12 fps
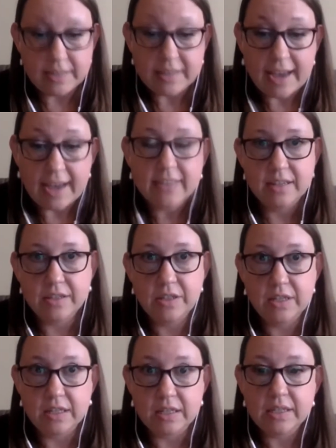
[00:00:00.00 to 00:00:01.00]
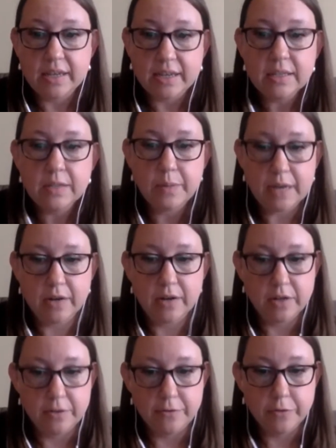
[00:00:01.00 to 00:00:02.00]
access to concise
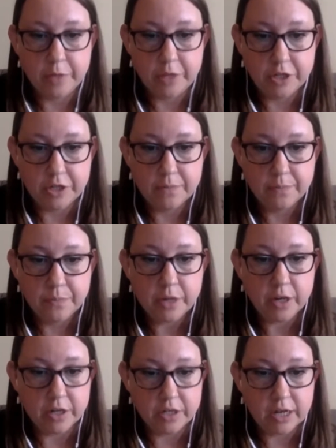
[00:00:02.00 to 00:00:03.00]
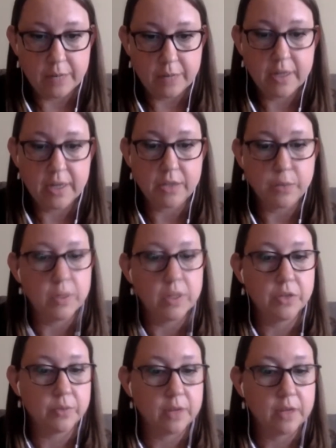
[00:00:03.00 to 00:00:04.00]
background information on a topic, as well
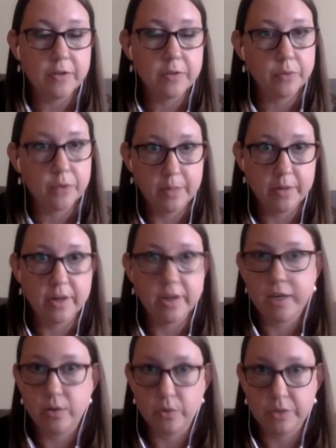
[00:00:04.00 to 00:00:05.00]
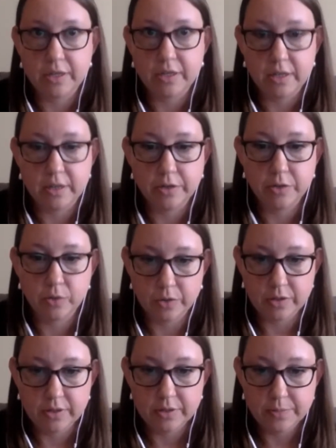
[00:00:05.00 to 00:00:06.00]
as relevant primary and/or secondary sources.